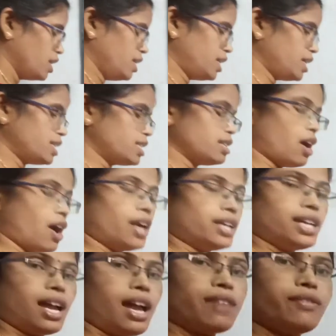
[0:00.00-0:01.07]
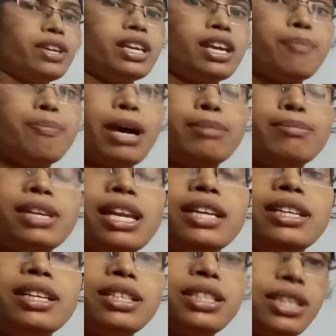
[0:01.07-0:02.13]
it is not having a
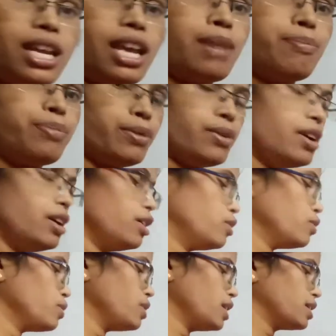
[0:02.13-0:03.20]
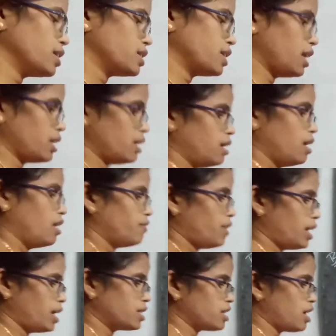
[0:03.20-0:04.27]
permanent shape to that cell. For
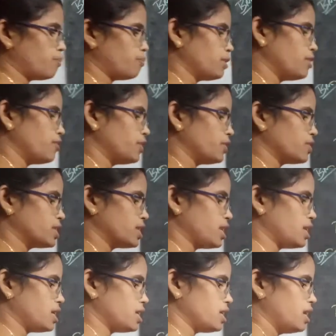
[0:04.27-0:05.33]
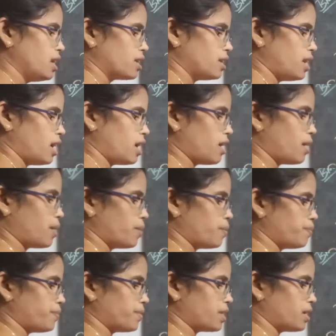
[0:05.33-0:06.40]
example, if you see
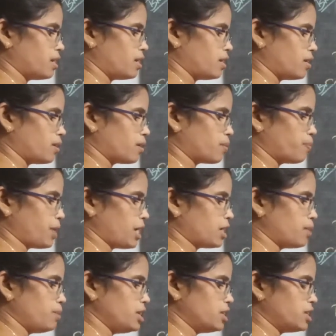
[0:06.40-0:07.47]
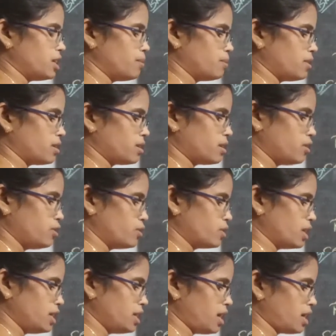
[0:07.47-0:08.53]
the paramecium
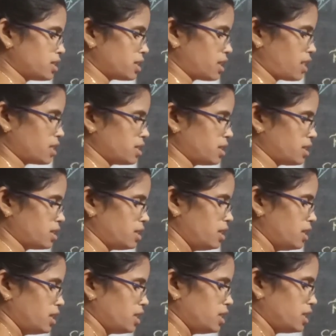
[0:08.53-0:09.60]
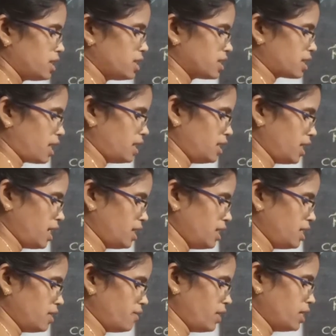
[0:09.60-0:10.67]
euglena structure, it is
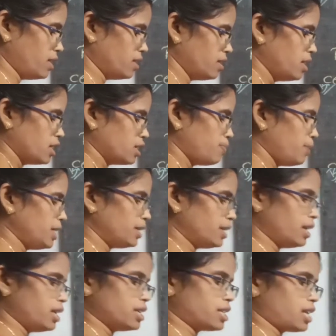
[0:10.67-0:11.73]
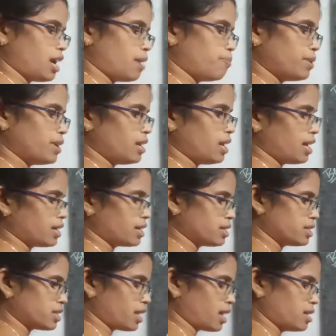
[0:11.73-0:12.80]
containing one spindle shaped like a
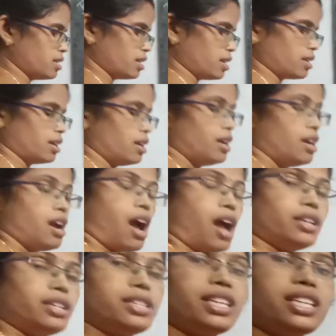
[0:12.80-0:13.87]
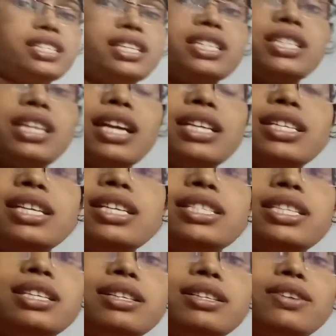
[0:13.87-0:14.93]
structure, and these
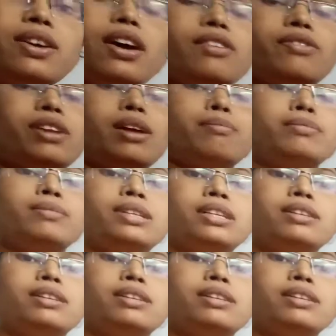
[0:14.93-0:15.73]
structures from